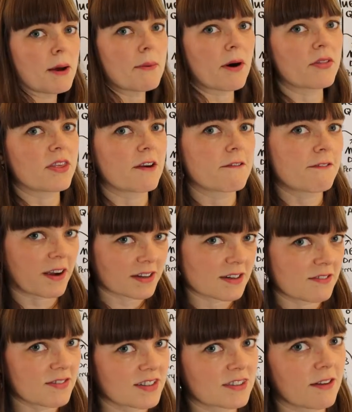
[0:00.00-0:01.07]
about the
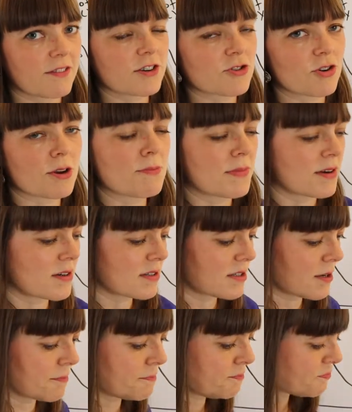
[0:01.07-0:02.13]
effectiveness of a
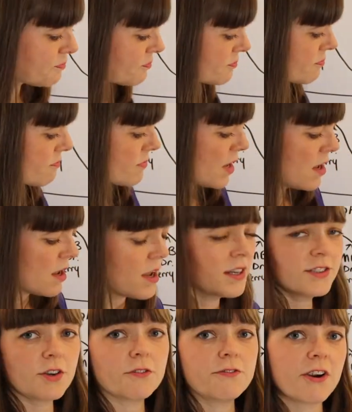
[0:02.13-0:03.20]
treatment.
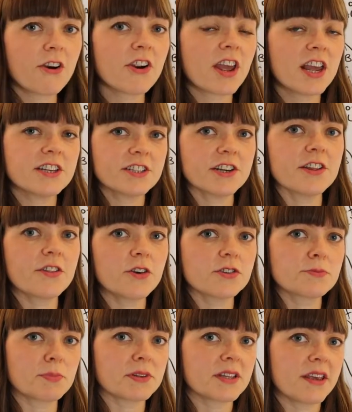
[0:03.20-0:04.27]
So variation in
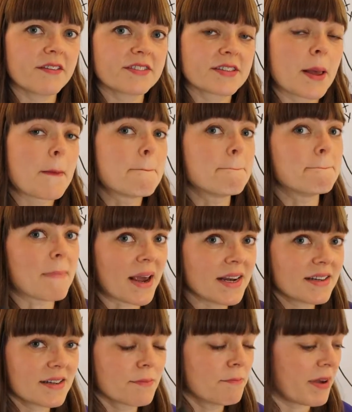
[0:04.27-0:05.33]
those beliefs
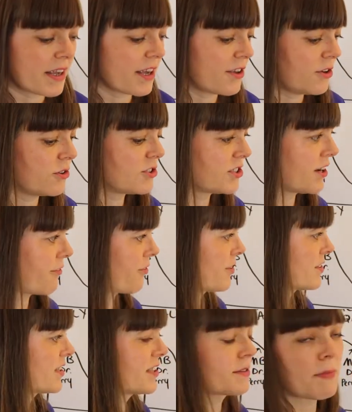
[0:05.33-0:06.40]
might make a huge
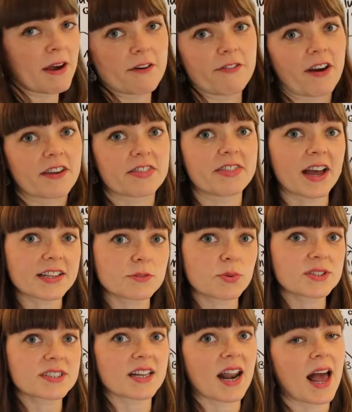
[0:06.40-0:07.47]
difference. As a matter of fact, that's
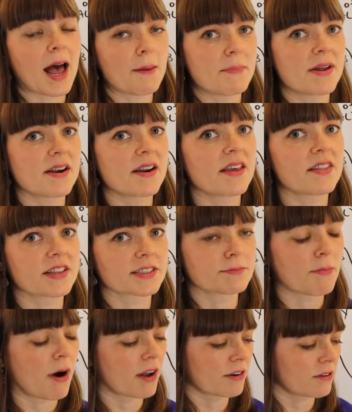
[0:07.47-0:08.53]
what's gonna happen in this
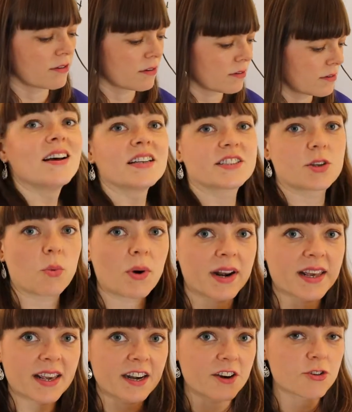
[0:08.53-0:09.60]
model. So what
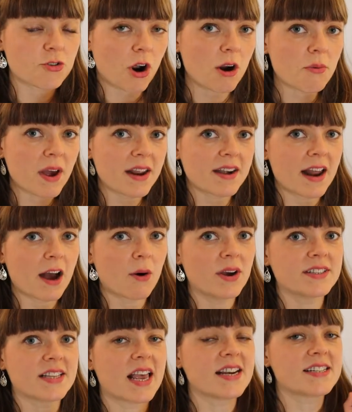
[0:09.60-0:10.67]
I'm gonna draw right now
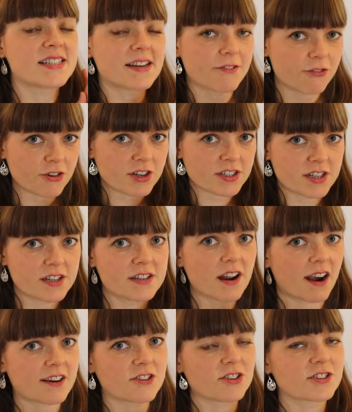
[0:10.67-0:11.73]
is a different
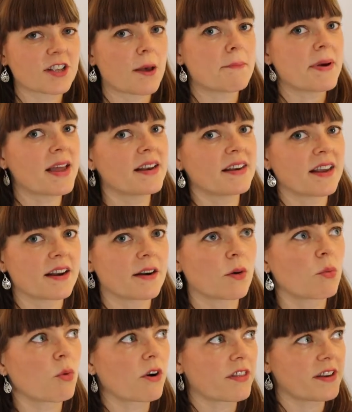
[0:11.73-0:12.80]
doctor's
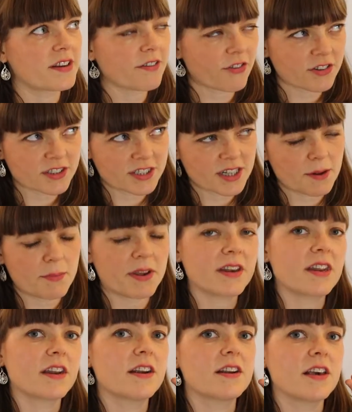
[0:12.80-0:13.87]
opinion where the difference in
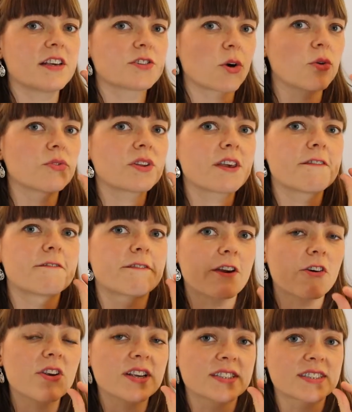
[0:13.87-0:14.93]
opinion is only
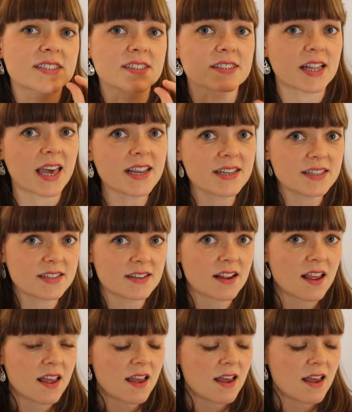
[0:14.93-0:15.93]
very slight,